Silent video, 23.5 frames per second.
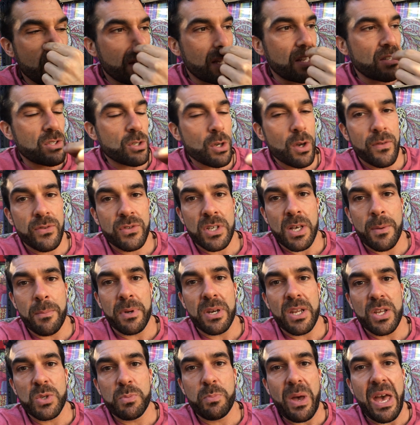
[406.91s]
And so if
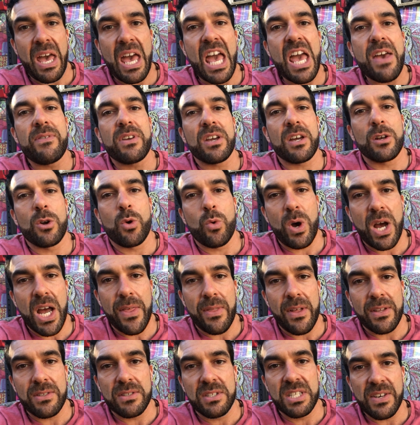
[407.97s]
somebody's behaving in a way
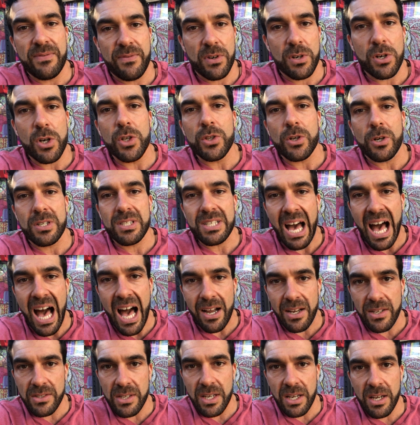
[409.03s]
that's difficult or
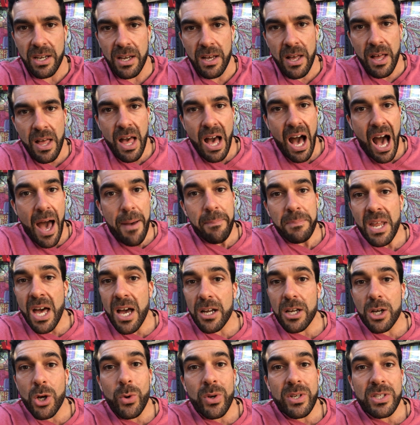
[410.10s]
toxic, I'm
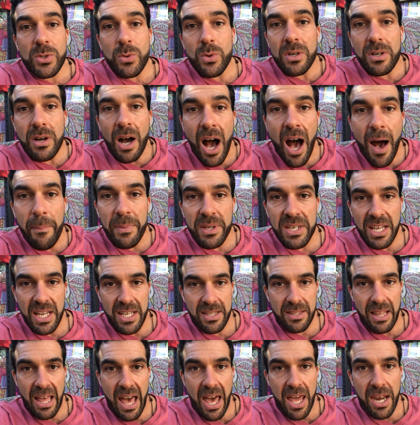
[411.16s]
not going to
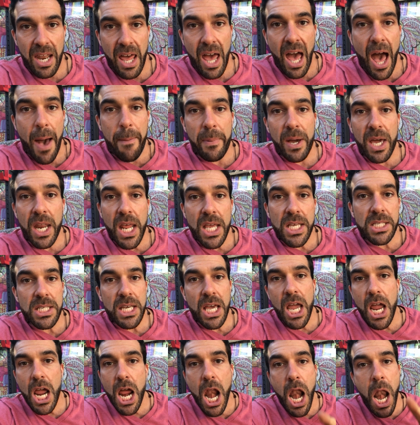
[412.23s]
accommodate that. I'm going to
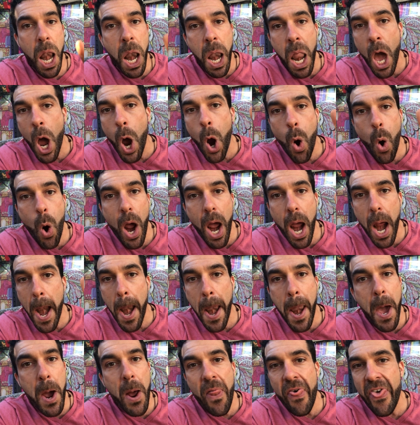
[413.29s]
say no
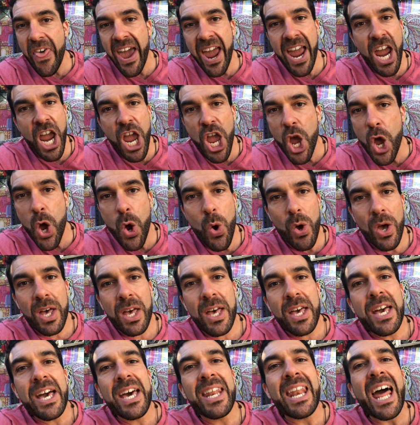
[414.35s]
and no thank you.
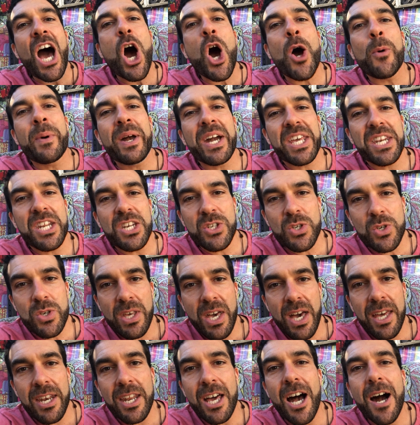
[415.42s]
And how am I going to do
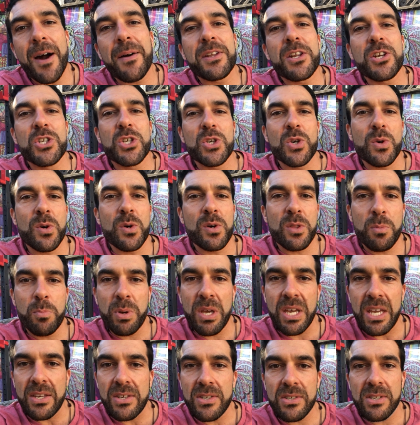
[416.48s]
that? I'm going to do it with
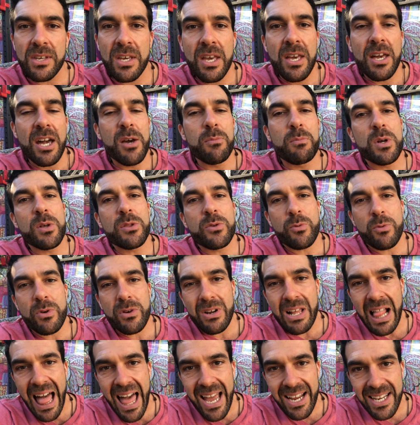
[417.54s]
peace and with
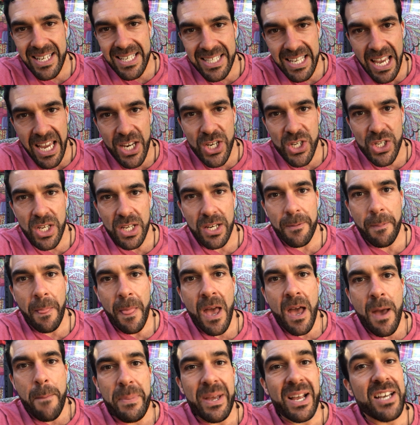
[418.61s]
relaxation.
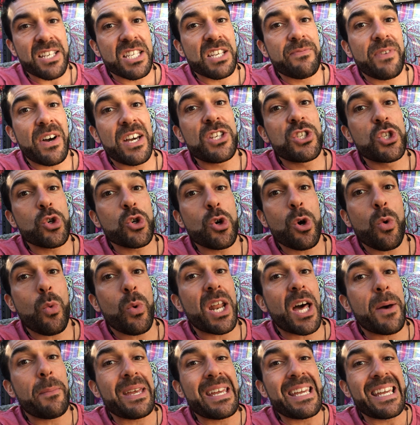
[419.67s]
Because if I do it
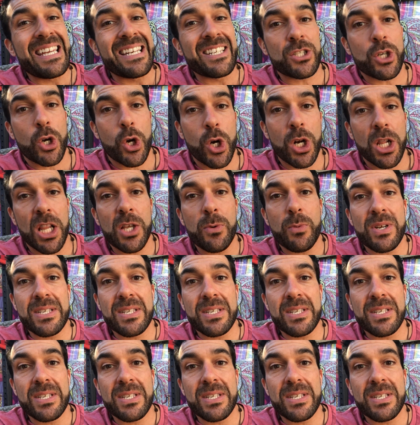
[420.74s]
when I'm internally